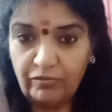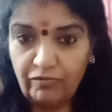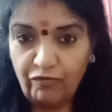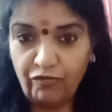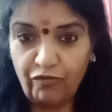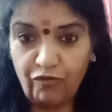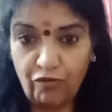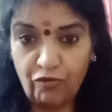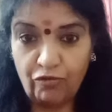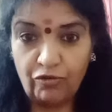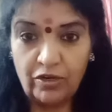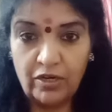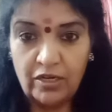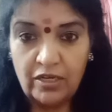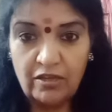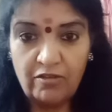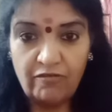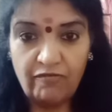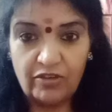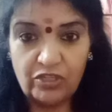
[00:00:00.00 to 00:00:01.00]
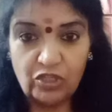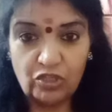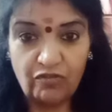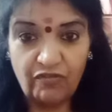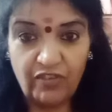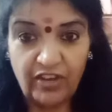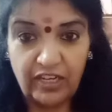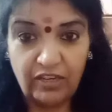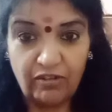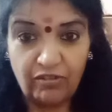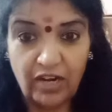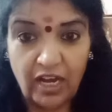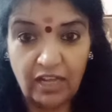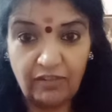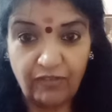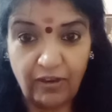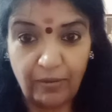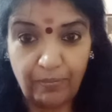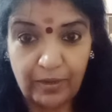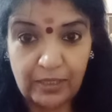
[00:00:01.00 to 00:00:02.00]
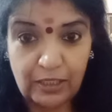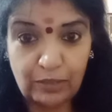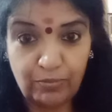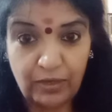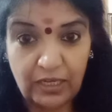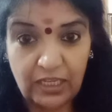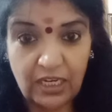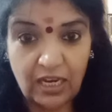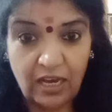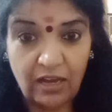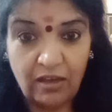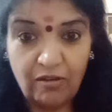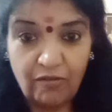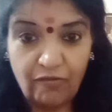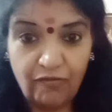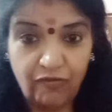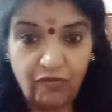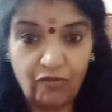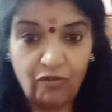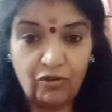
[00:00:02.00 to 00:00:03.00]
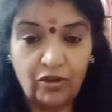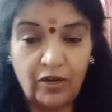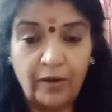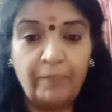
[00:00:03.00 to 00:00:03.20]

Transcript: 4. First find out alpha plus beta, 4.